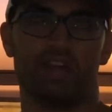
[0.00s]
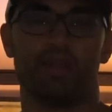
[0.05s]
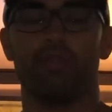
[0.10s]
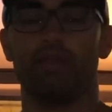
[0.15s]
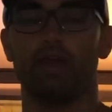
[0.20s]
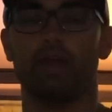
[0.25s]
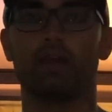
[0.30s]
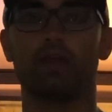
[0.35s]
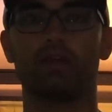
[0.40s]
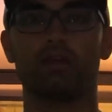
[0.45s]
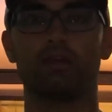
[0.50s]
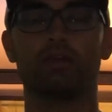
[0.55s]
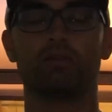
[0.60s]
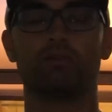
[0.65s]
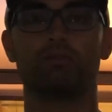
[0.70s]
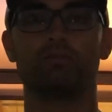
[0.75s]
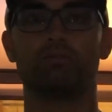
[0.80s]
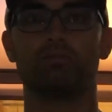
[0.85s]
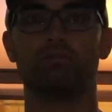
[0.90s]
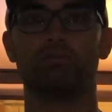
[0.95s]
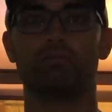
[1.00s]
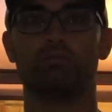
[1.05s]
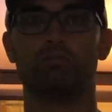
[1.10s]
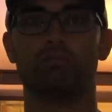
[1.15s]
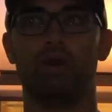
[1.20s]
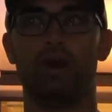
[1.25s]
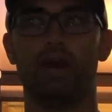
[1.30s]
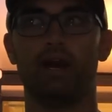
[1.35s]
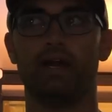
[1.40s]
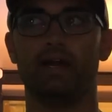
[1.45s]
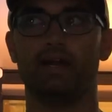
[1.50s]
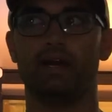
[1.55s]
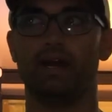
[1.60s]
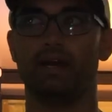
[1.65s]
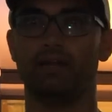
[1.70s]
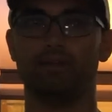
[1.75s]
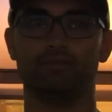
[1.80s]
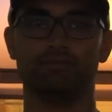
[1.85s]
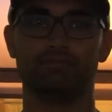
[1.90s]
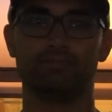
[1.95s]
think, why I
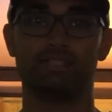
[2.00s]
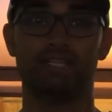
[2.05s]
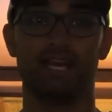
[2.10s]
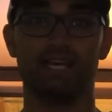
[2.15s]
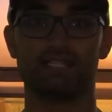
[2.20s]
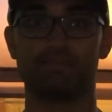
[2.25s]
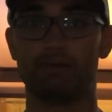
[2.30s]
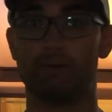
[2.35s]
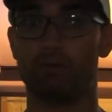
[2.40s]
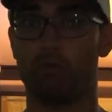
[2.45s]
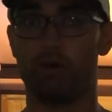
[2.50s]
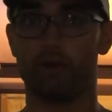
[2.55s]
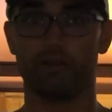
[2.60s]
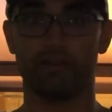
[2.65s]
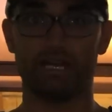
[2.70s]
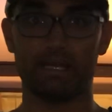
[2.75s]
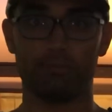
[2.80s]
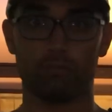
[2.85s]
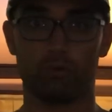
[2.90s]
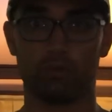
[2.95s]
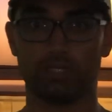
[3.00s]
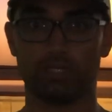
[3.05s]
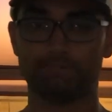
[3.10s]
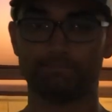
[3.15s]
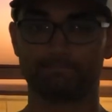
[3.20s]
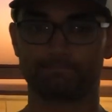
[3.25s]
don't test my water anymore.